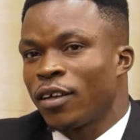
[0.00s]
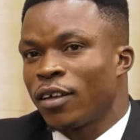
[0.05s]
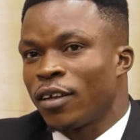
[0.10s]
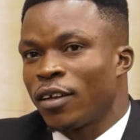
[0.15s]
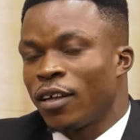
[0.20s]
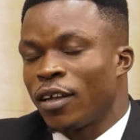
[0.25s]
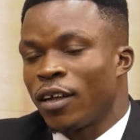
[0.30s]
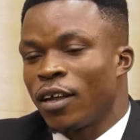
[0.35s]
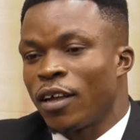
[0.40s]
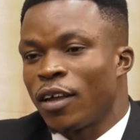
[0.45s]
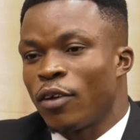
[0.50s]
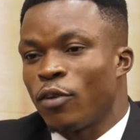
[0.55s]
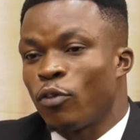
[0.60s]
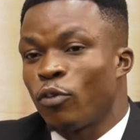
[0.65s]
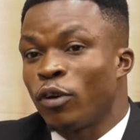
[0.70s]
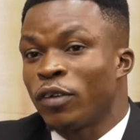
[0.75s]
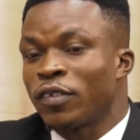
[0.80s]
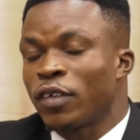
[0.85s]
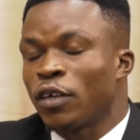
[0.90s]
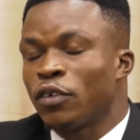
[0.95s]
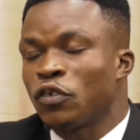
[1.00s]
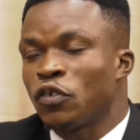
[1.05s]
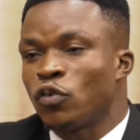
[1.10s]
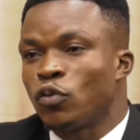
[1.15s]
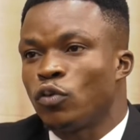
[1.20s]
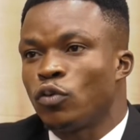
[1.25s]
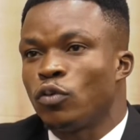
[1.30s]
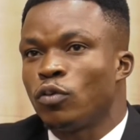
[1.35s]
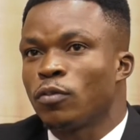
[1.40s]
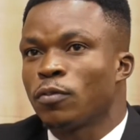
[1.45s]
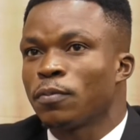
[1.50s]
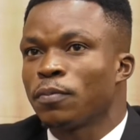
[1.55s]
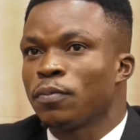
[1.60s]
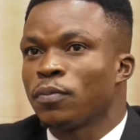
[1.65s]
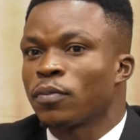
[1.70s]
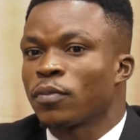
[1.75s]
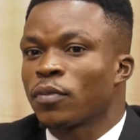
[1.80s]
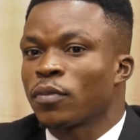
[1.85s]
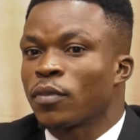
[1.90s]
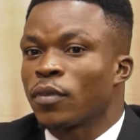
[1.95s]
We wanted to
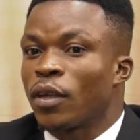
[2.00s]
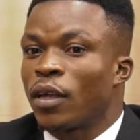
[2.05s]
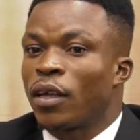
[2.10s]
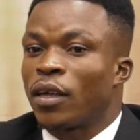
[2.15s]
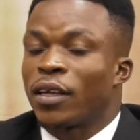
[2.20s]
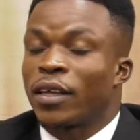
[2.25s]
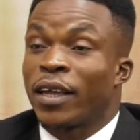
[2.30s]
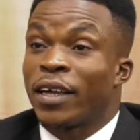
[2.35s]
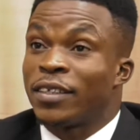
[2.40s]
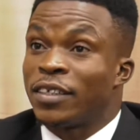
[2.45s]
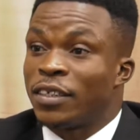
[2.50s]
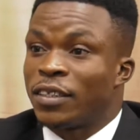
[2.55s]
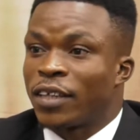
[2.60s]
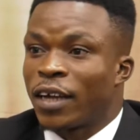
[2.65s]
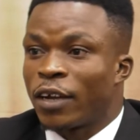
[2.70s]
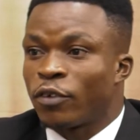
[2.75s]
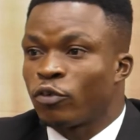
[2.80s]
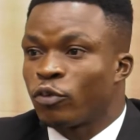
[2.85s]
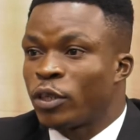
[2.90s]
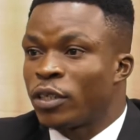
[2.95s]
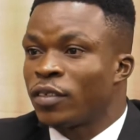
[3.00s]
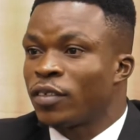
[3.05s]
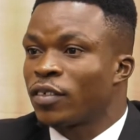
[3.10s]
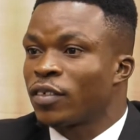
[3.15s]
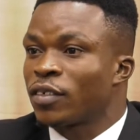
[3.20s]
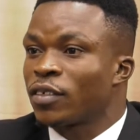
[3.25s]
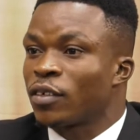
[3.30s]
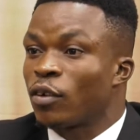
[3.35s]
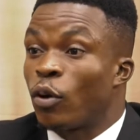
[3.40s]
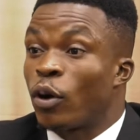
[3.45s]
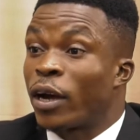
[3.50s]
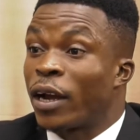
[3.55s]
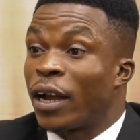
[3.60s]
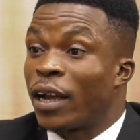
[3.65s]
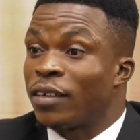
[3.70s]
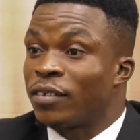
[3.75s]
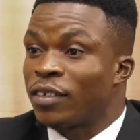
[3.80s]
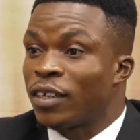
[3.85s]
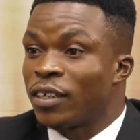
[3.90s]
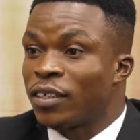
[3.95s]
get in touch with
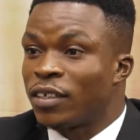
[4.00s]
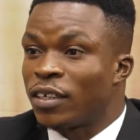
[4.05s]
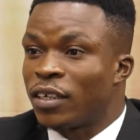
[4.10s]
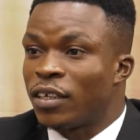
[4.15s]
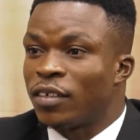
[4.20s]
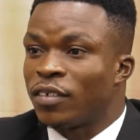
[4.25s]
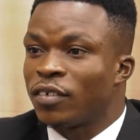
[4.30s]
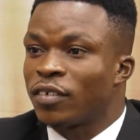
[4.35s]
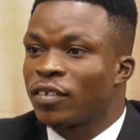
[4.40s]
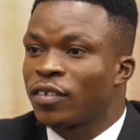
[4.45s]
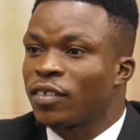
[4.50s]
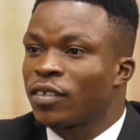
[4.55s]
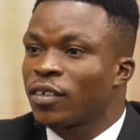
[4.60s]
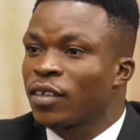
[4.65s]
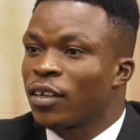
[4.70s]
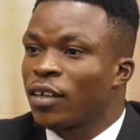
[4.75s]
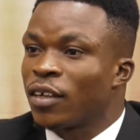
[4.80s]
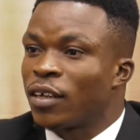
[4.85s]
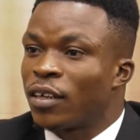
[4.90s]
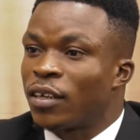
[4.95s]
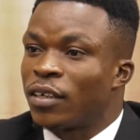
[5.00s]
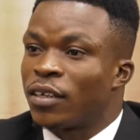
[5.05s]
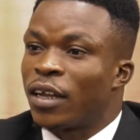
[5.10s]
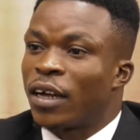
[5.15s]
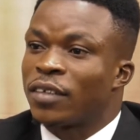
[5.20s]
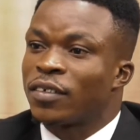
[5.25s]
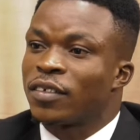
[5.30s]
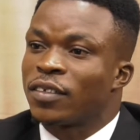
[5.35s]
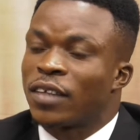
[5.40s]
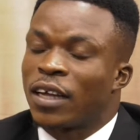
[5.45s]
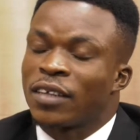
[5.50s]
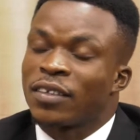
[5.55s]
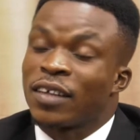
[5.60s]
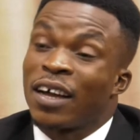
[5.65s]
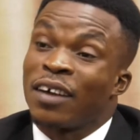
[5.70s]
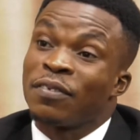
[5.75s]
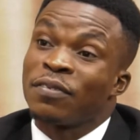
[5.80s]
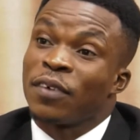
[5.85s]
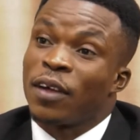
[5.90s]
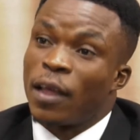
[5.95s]
organizations that
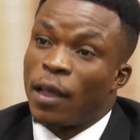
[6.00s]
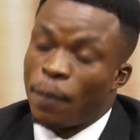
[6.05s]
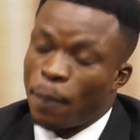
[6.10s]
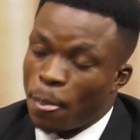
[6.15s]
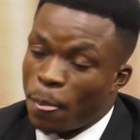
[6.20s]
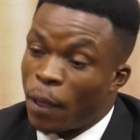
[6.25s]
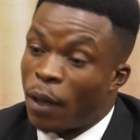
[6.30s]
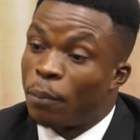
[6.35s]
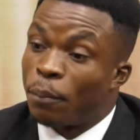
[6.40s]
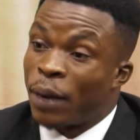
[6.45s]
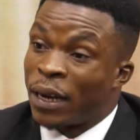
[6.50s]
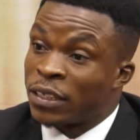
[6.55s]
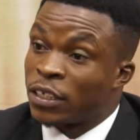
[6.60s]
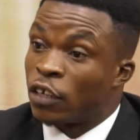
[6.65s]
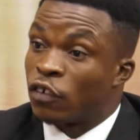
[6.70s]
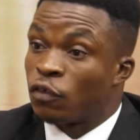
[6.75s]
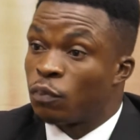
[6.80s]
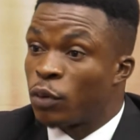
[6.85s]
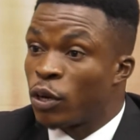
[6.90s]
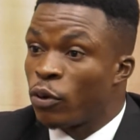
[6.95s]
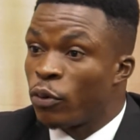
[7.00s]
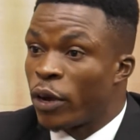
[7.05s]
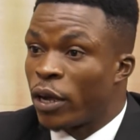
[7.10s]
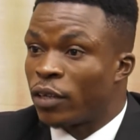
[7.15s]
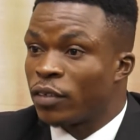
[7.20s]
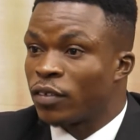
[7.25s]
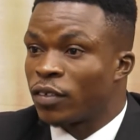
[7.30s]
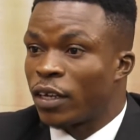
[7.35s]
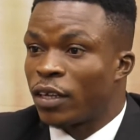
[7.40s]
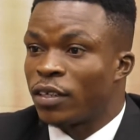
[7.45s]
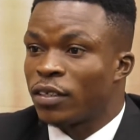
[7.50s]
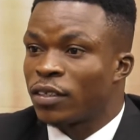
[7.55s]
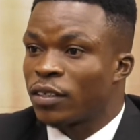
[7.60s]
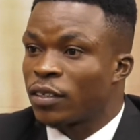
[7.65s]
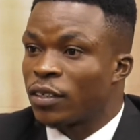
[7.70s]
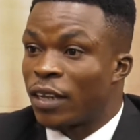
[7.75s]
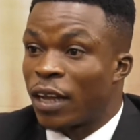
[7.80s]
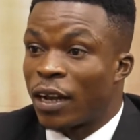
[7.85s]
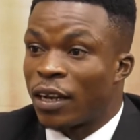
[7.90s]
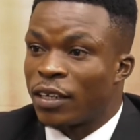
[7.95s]
have much experience and
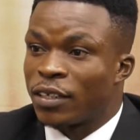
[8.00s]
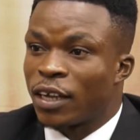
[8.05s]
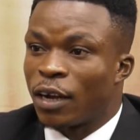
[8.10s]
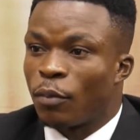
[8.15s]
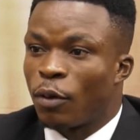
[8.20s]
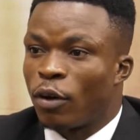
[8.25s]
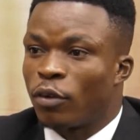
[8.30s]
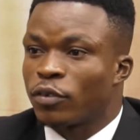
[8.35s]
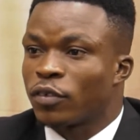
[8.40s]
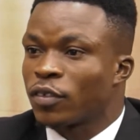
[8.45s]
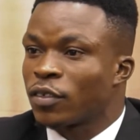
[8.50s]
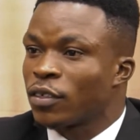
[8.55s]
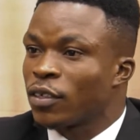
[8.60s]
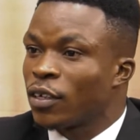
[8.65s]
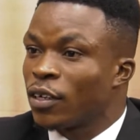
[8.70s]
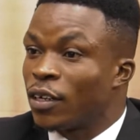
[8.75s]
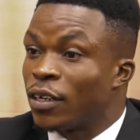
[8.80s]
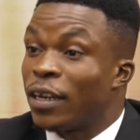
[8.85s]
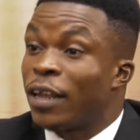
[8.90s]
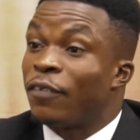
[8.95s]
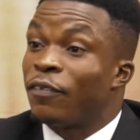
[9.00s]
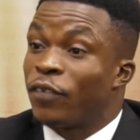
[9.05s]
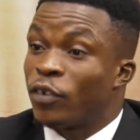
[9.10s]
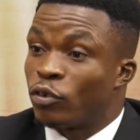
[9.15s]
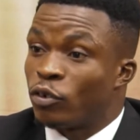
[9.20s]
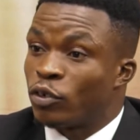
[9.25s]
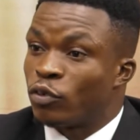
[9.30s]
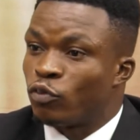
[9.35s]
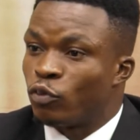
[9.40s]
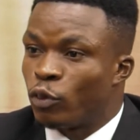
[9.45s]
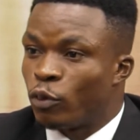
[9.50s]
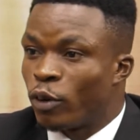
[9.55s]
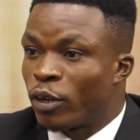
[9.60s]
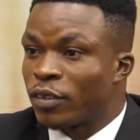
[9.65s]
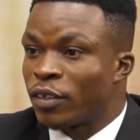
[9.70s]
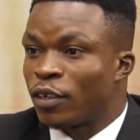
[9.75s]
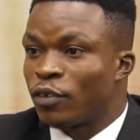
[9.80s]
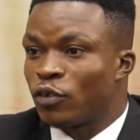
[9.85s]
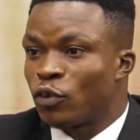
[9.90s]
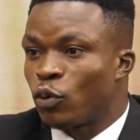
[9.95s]
knowledge about the field we
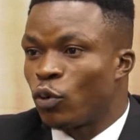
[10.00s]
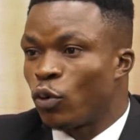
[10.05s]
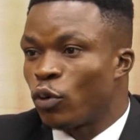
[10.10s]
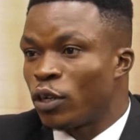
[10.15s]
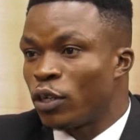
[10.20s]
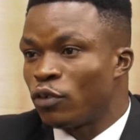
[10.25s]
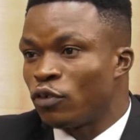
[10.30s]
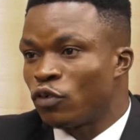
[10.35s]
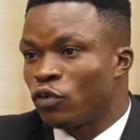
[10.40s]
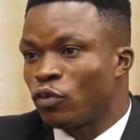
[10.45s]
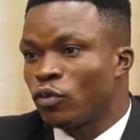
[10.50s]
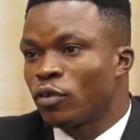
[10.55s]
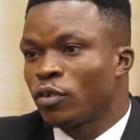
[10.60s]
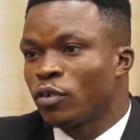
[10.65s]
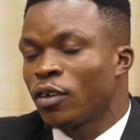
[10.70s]
wanted to go into.